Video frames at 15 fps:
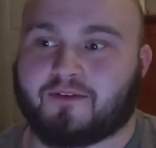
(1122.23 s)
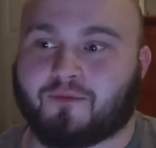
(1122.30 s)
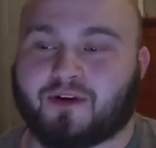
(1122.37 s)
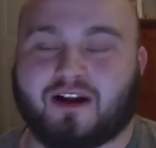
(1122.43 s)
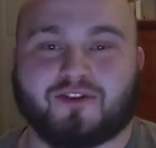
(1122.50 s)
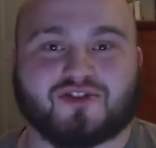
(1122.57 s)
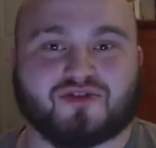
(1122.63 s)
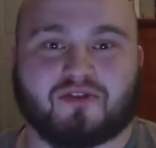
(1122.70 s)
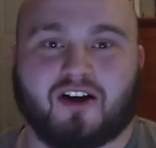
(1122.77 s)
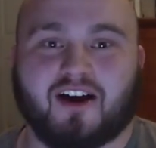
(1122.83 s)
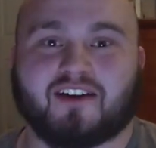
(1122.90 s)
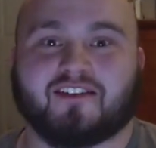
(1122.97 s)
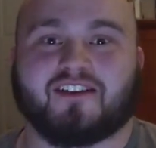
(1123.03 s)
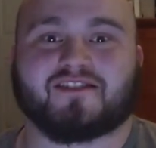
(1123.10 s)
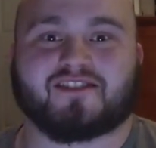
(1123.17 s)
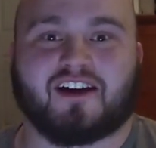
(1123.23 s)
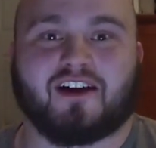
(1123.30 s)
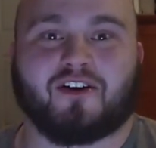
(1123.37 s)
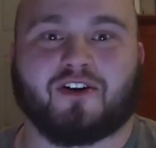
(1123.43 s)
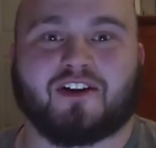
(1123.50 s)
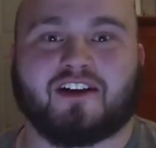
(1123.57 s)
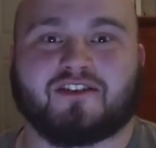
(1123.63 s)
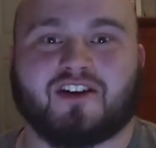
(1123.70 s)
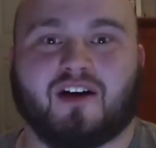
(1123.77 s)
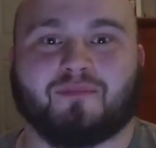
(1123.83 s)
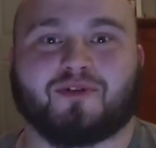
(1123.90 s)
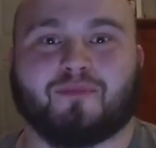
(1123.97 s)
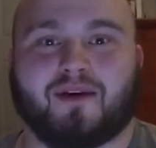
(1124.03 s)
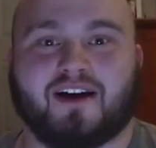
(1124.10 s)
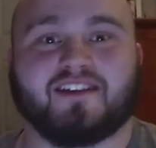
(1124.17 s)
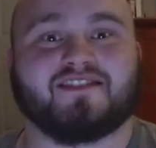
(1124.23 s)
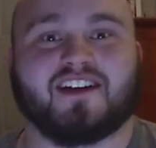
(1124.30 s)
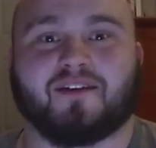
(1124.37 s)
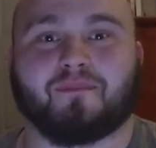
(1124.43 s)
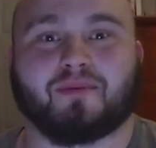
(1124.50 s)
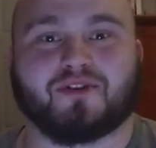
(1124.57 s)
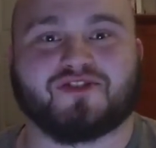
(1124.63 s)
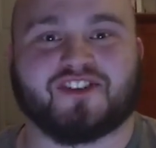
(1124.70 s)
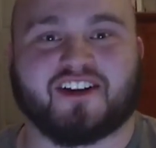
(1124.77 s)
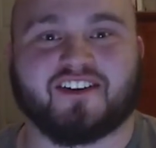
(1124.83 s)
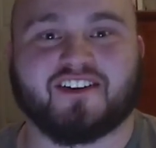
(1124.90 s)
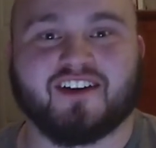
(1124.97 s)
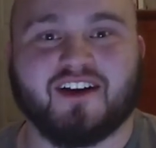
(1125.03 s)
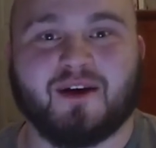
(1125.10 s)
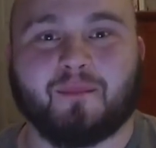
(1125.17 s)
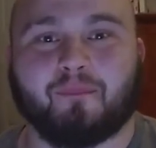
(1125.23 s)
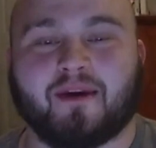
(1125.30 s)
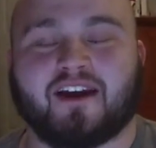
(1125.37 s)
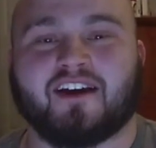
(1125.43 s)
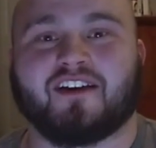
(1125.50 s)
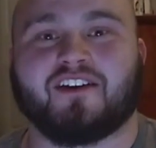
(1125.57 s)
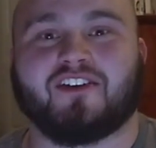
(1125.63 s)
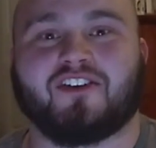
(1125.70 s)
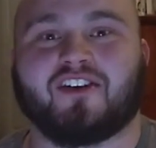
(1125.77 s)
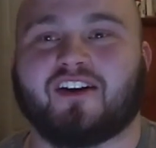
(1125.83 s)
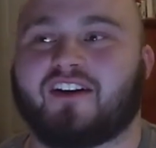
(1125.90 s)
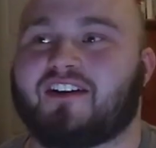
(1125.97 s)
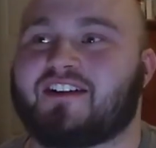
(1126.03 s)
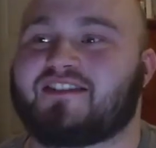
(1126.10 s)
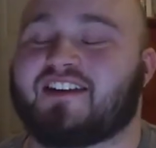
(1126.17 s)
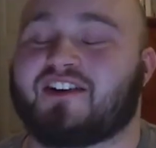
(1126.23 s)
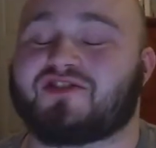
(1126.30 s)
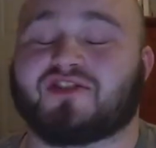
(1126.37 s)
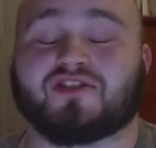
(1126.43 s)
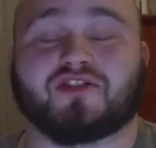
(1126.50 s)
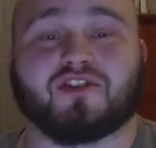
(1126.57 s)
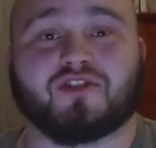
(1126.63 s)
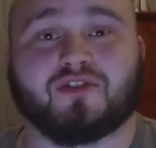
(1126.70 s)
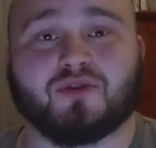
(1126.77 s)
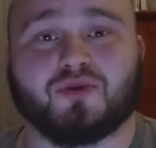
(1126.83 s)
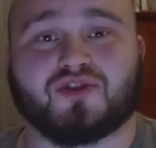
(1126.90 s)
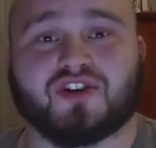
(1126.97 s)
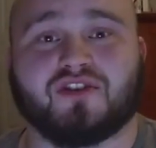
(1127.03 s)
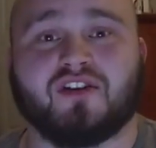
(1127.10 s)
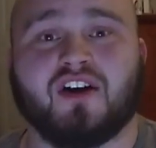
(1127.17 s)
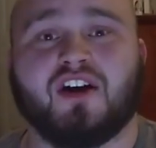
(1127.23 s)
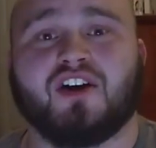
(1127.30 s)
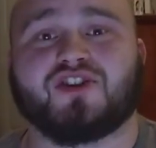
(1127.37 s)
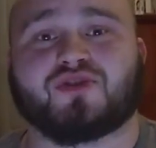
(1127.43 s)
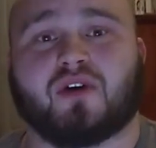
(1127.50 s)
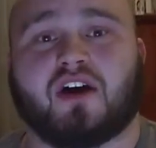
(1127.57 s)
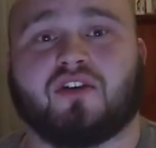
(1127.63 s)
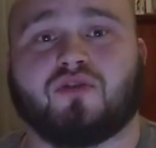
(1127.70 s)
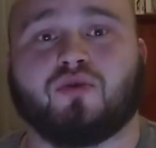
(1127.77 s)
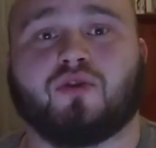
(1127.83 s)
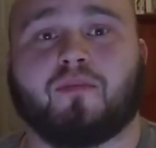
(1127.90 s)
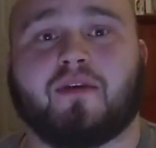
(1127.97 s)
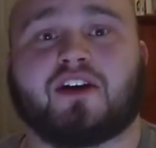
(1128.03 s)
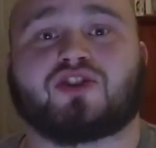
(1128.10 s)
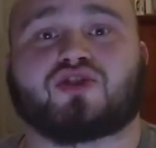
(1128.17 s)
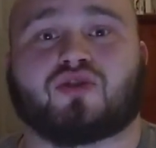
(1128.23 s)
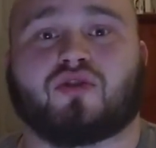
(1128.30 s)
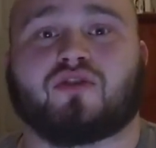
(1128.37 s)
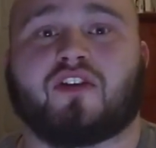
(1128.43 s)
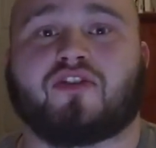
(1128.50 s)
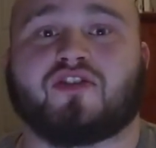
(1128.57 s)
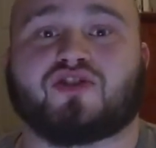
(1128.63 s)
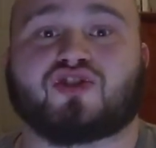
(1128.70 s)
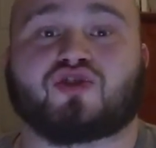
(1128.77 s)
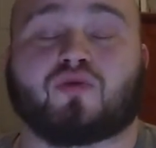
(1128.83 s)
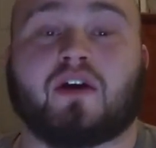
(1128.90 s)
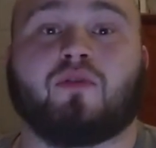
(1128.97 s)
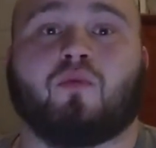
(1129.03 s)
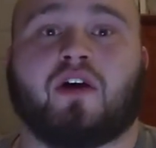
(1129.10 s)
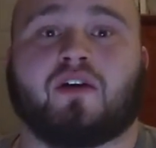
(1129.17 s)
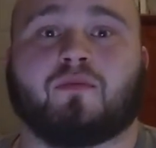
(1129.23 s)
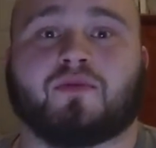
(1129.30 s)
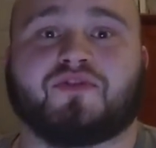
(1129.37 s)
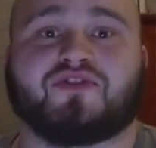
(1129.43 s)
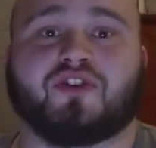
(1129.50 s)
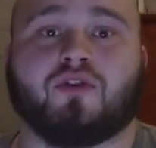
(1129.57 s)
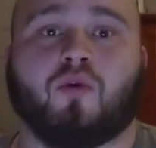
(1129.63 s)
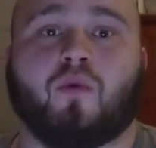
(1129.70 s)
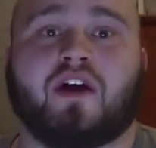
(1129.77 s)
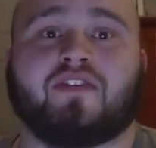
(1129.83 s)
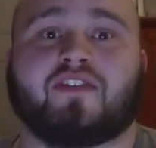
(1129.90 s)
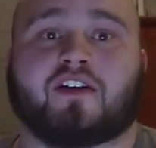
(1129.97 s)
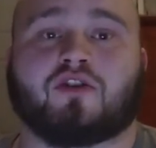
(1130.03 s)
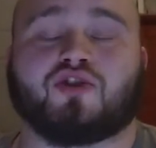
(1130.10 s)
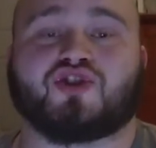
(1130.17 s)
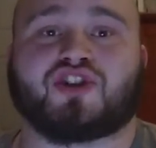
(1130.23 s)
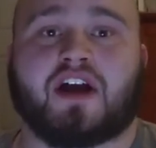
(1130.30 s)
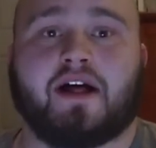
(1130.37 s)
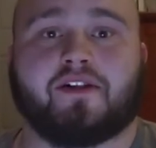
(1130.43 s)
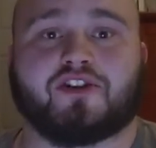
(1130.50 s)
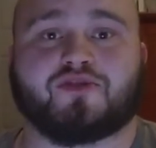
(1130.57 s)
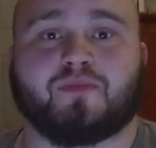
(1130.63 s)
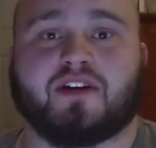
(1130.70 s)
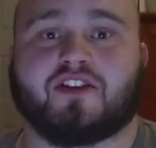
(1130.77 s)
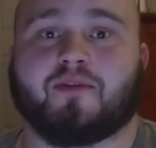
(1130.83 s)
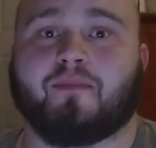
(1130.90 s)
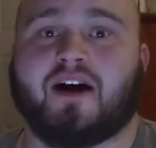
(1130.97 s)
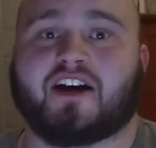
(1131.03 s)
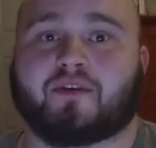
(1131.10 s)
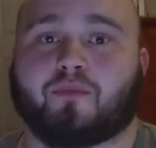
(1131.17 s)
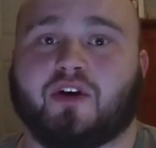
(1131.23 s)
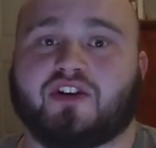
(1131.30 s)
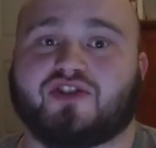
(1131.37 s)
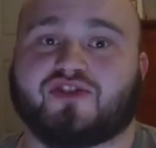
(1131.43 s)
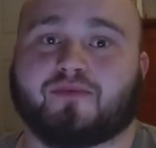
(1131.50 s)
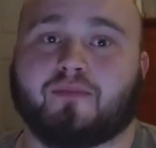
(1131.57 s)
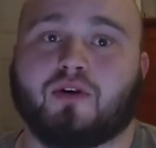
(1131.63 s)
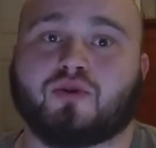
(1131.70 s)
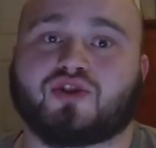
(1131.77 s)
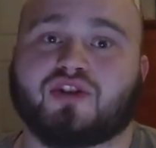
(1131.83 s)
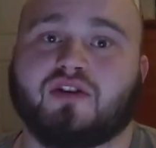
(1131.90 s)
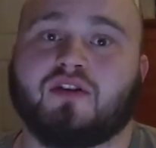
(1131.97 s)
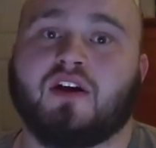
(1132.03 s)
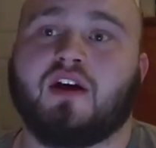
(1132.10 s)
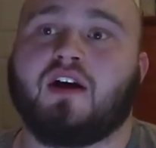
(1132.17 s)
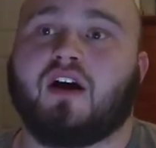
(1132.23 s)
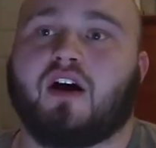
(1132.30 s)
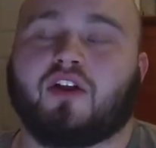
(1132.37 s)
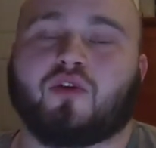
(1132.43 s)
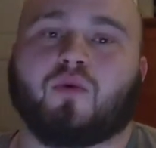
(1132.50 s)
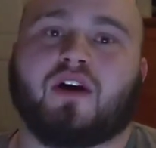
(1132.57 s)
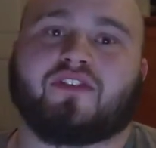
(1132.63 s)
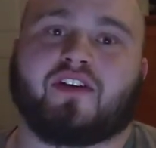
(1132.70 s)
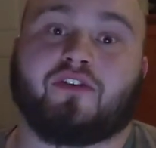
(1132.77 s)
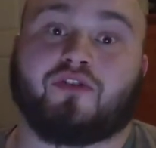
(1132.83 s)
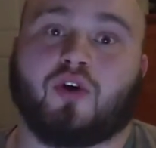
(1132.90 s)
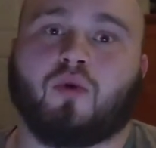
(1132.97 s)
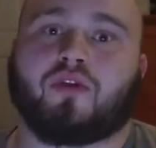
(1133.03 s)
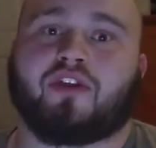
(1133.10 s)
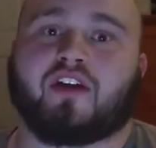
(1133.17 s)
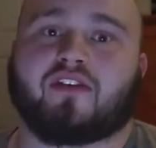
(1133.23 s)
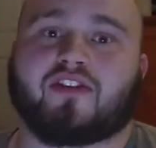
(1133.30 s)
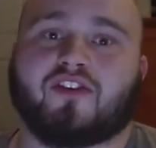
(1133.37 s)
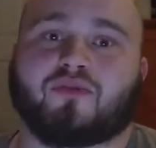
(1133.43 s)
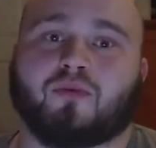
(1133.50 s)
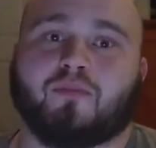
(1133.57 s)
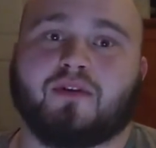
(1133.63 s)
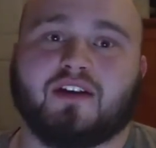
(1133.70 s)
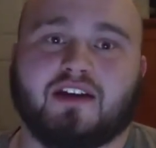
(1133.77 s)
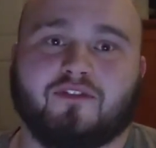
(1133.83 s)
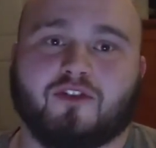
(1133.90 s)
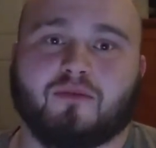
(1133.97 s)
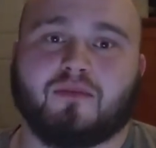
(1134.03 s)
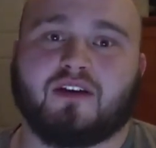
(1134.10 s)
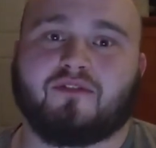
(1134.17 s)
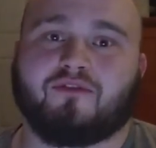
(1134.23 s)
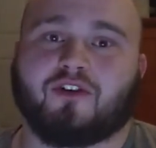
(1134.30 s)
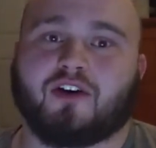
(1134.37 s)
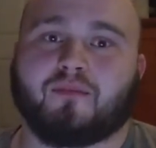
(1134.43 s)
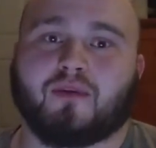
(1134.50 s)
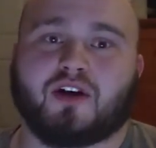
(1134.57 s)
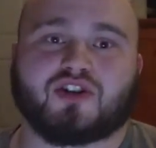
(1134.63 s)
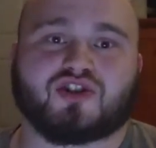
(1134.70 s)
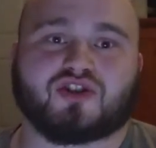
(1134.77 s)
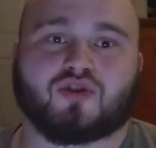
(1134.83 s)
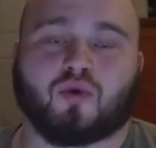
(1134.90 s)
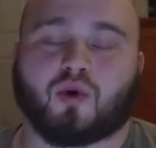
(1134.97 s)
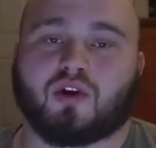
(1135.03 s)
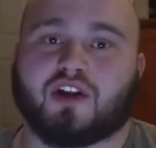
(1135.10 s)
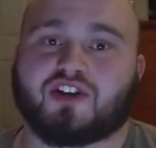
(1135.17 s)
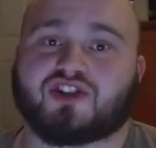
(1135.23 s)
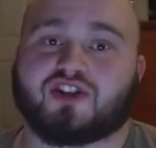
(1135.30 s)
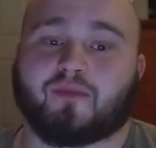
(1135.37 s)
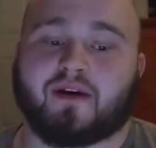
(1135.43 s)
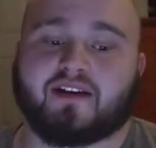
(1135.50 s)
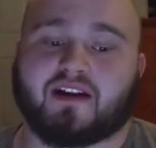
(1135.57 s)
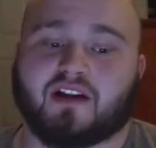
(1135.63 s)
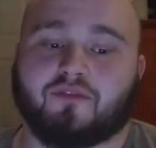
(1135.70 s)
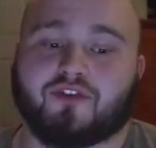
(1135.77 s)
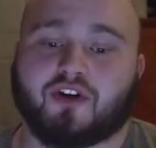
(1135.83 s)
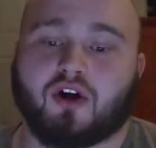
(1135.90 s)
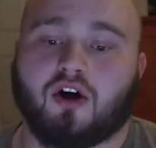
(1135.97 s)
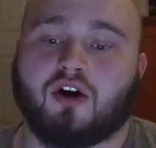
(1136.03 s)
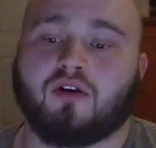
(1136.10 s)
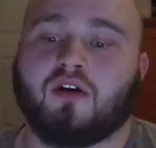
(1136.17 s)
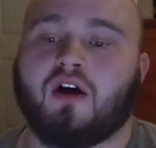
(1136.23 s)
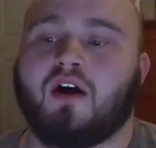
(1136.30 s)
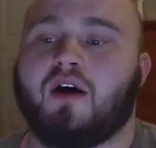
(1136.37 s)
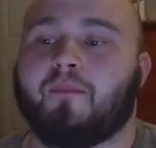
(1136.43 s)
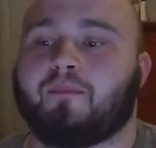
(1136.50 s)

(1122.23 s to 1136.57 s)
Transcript: when I was trying this, I already had come to my 10% band uh, tension conclusion. So I knew to make sure that the straight weight was still a weight that could challenge me in the bottom ranges of motion. Otherwise, I don't think this would be giving me very much correlation to my deadlift at all.